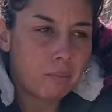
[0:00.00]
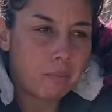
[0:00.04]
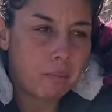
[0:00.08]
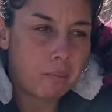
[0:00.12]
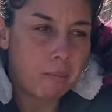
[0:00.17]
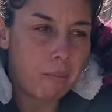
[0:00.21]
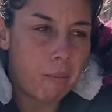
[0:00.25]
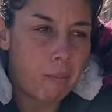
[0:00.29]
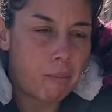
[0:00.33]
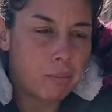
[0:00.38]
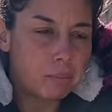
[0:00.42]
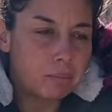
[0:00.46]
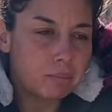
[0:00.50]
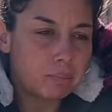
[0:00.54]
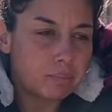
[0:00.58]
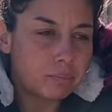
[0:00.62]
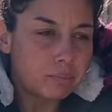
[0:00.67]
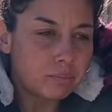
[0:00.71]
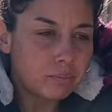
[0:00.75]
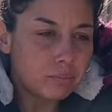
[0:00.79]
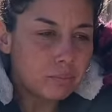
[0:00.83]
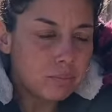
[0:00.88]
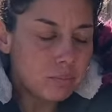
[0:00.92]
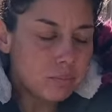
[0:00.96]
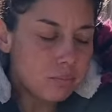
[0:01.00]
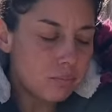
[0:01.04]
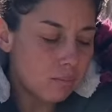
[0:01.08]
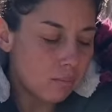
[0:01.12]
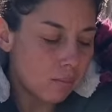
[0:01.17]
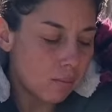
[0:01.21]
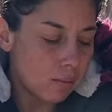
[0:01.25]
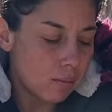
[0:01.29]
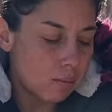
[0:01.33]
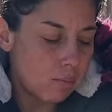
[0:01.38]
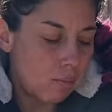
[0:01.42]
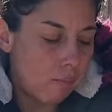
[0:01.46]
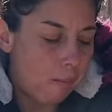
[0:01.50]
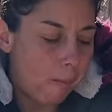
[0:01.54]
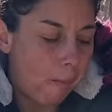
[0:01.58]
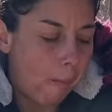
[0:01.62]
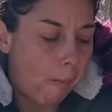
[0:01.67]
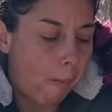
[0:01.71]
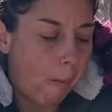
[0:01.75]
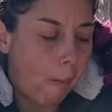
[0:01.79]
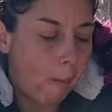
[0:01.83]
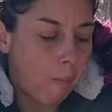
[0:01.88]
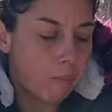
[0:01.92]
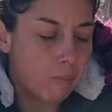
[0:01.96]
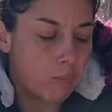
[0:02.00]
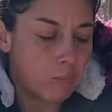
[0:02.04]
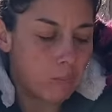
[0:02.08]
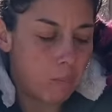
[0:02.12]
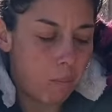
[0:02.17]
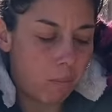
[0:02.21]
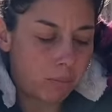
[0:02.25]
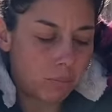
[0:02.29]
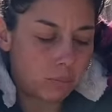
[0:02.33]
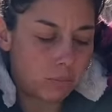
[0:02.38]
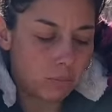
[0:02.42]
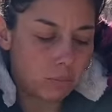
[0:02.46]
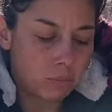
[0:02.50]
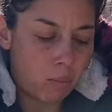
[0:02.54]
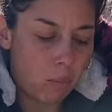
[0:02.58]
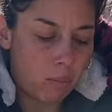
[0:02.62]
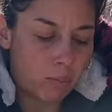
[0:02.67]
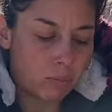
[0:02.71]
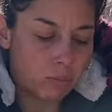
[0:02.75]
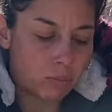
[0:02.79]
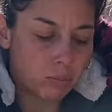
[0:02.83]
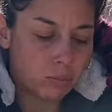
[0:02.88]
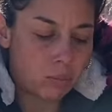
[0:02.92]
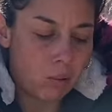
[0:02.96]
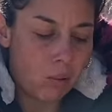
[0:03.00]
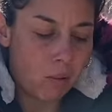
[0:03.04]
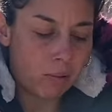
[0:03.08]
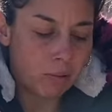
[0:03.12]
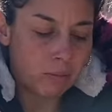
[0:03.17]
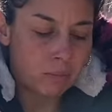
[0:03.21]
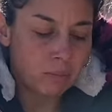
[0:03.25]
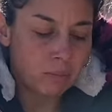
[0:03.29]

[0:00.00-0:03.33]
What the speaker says: Yeah. And what were you using at the time?